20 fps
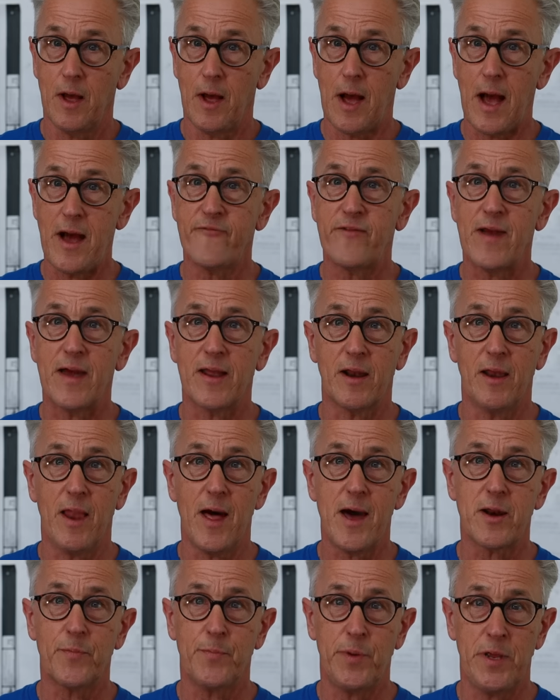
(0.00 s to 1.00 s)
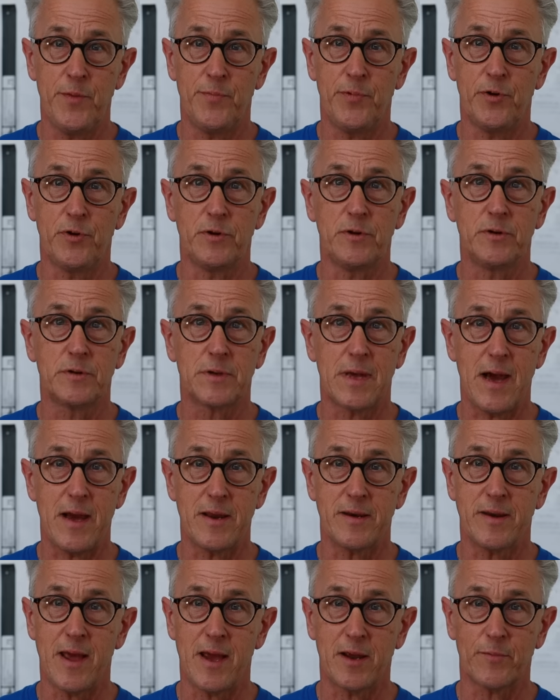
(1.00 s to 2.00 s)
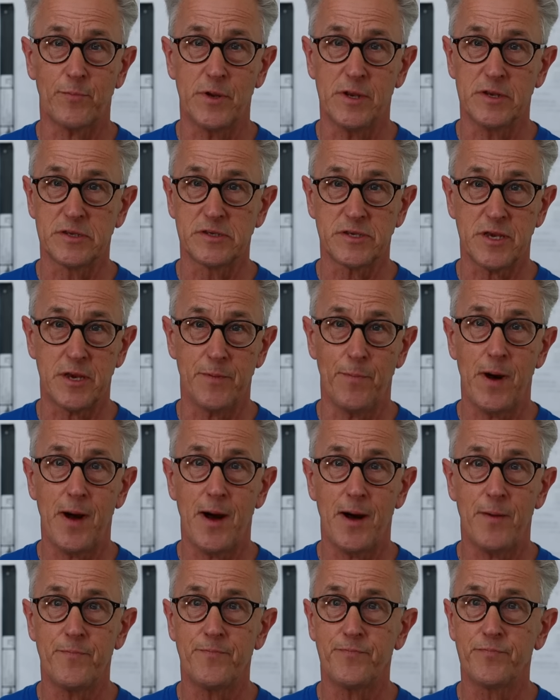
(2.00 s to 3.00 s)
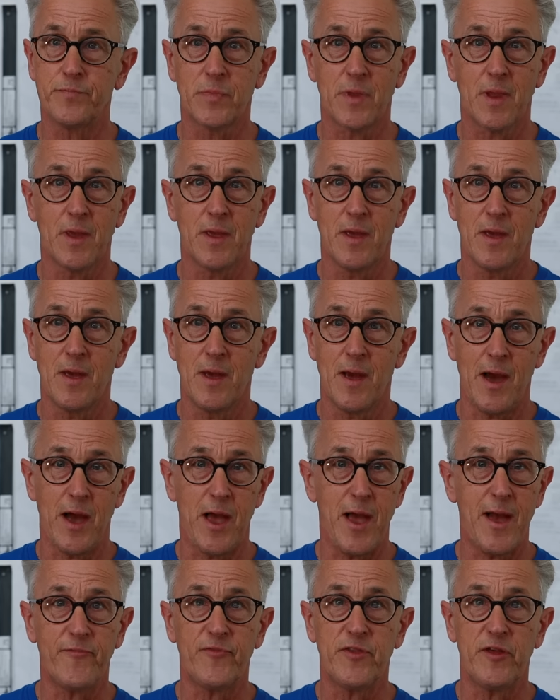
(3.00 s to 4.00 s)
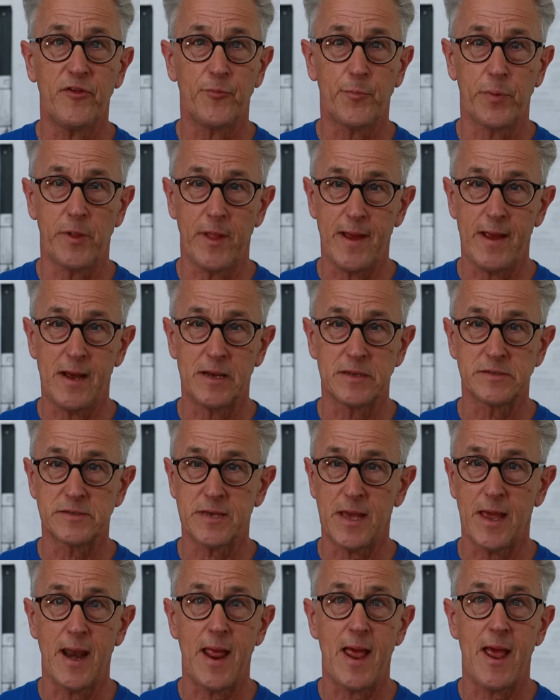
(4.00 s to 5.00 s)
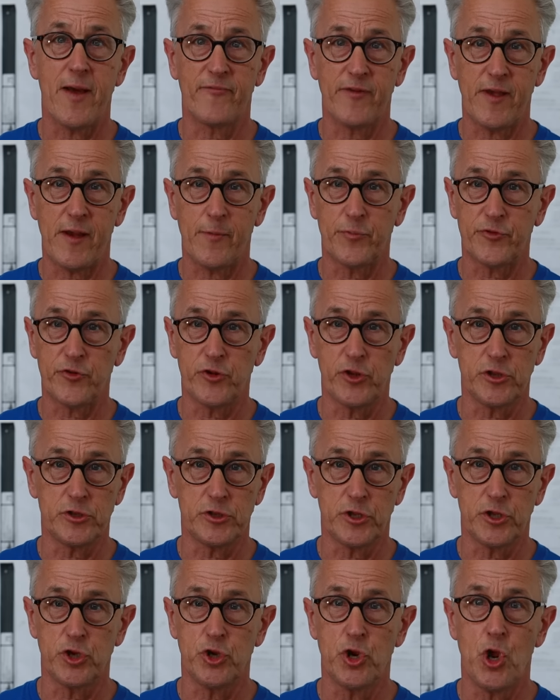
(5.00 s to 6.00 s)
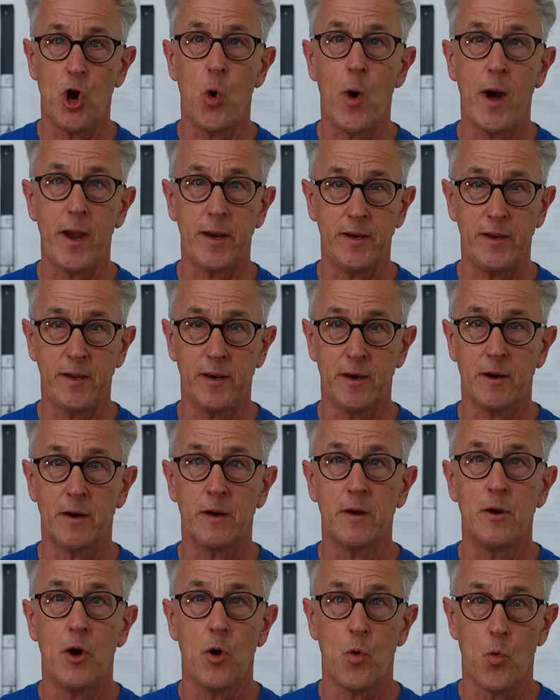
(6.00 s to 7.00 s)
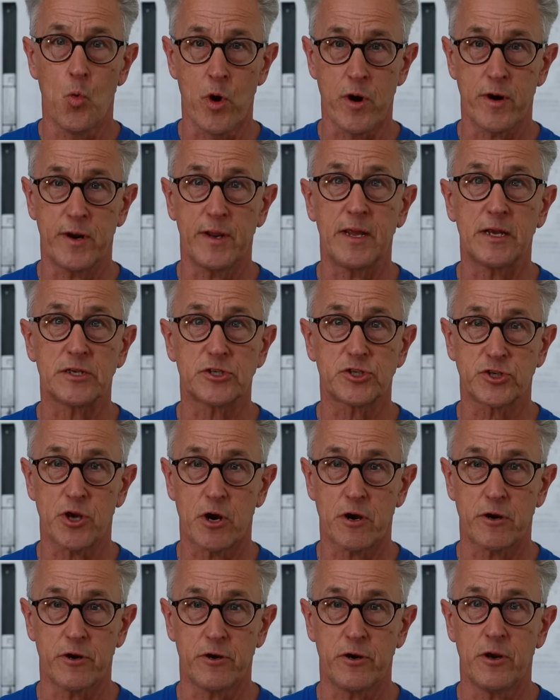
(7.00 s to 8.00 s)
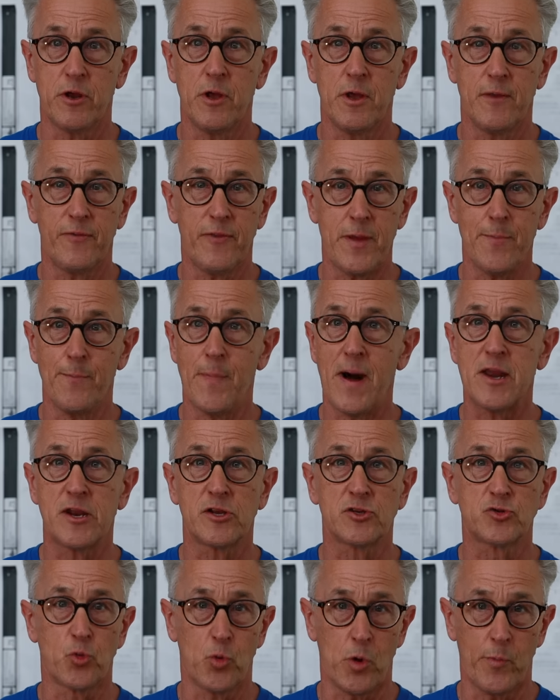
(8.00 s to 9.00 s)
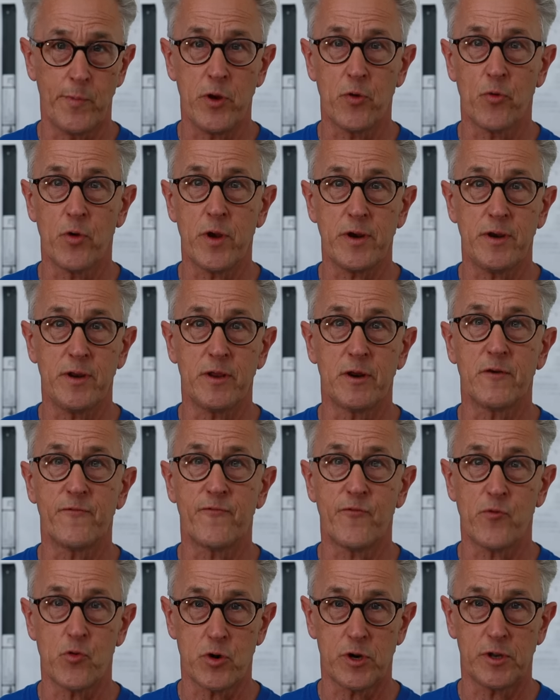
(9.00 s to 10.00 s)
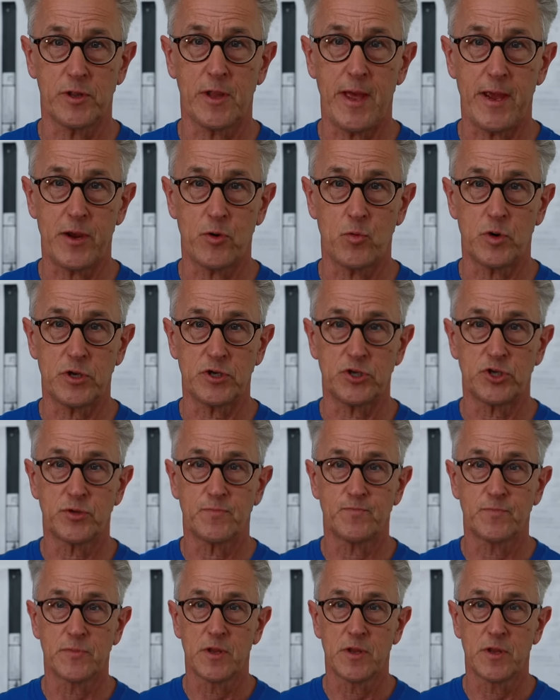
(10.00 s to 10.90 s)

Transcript: I've had a lot of people contact me and say, Bob, I have these plans and I have absolutely no idea where to get started. They might as well be written in a foreign language.